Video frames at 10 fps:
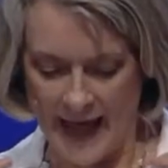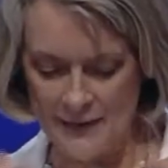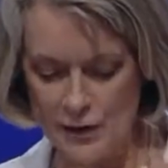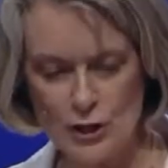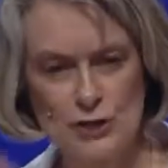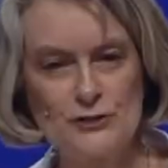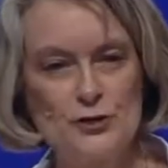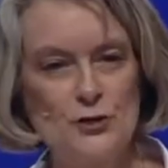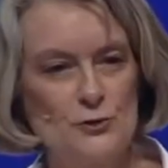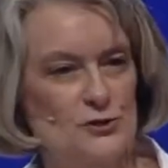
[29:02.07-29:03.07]
And the
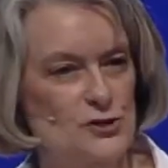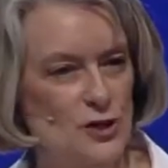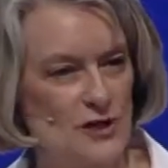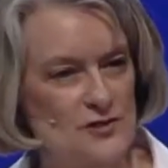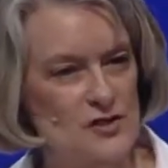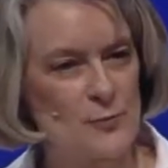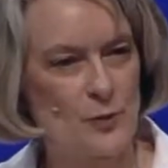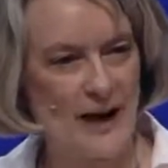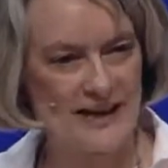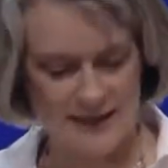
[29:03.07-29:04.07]
good news starts
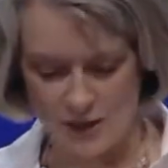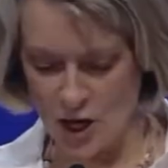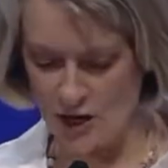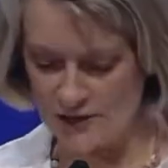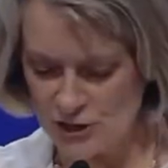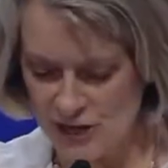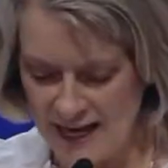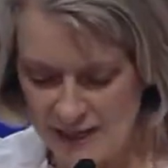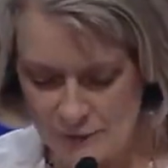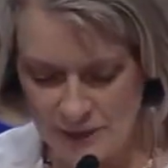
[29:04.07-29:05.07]
spreading along a
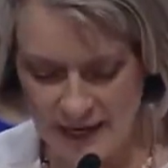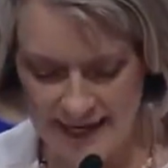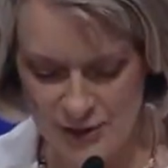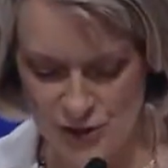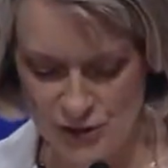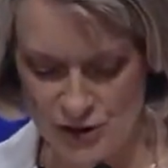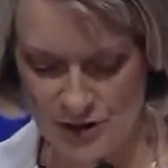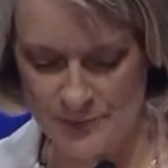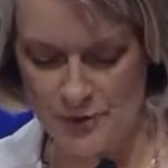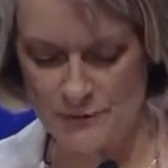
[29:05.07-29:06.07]
chain of
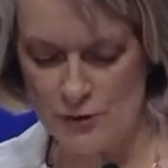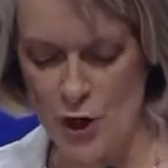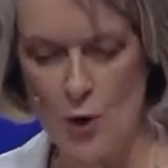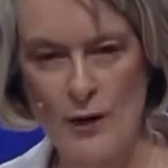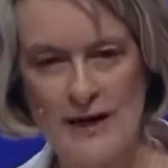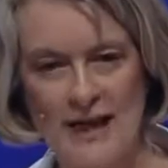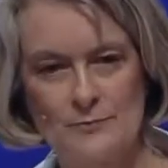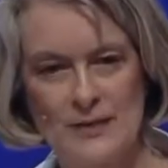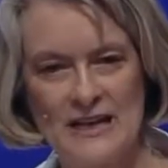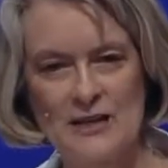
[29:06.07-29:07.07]
relationships of knowing
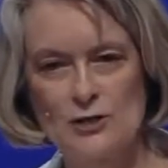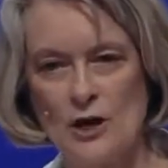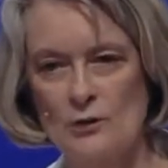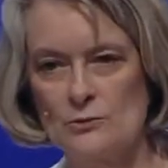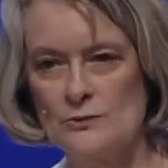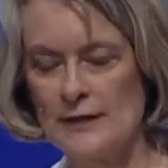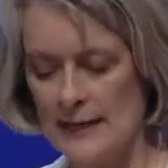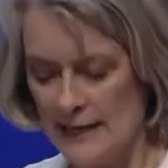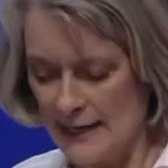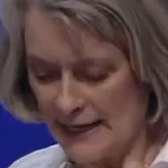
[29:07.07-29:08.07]
and being known.
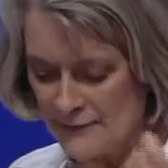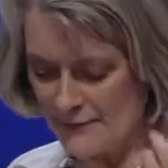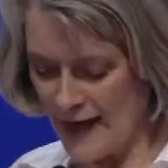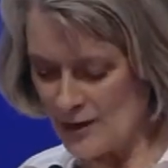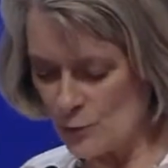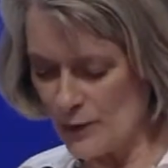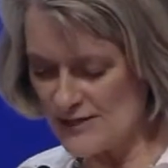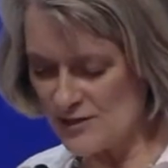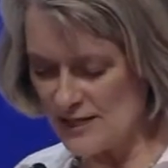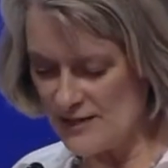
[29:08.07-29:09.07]
In fact,
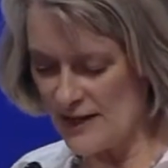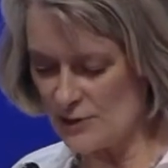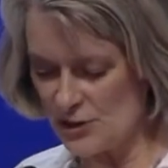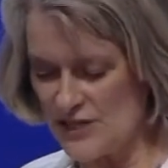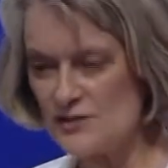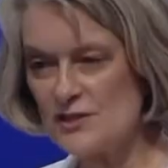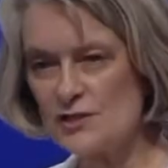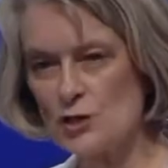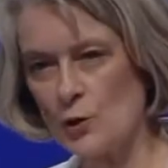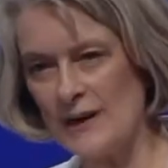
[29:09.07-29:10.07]
we see that
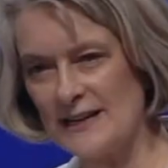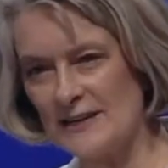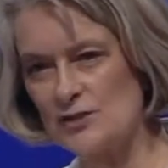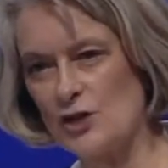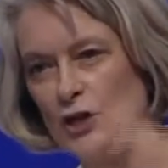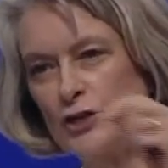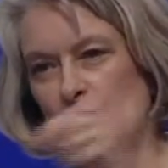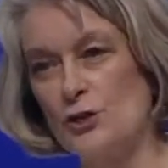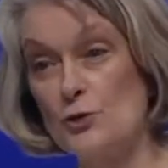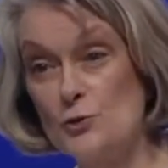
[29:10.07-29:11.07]
Jesus' critics
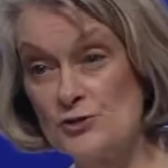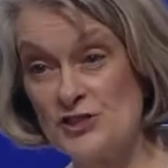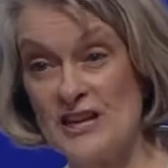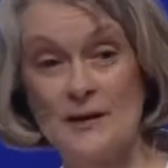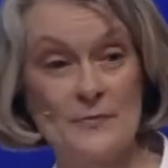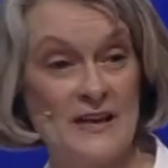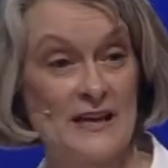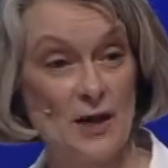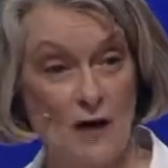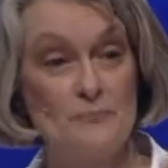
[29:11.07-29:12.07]
accused him
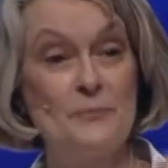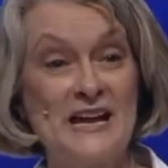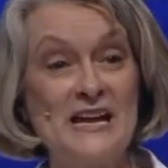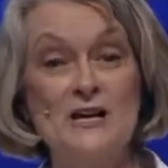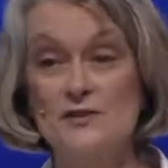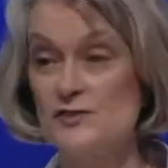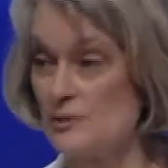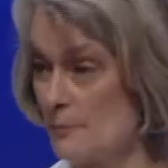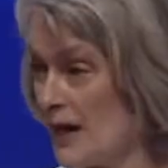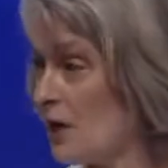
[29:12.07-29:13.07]
then of being a
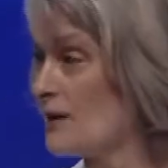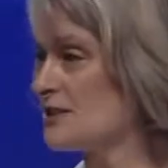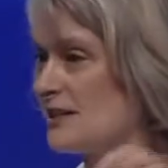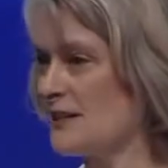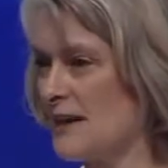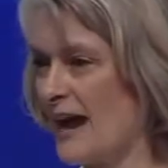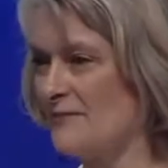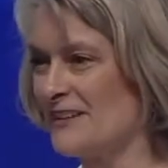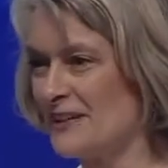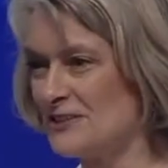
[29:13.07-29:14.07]
Samaritan and
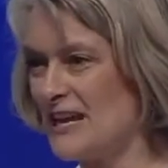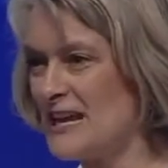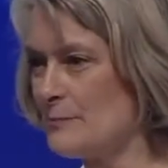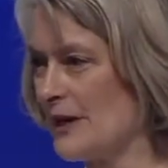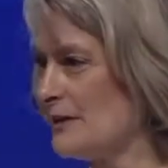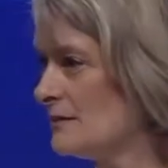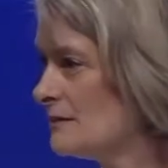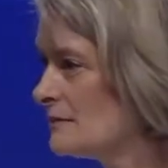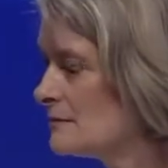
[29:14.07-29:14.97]
having a demon.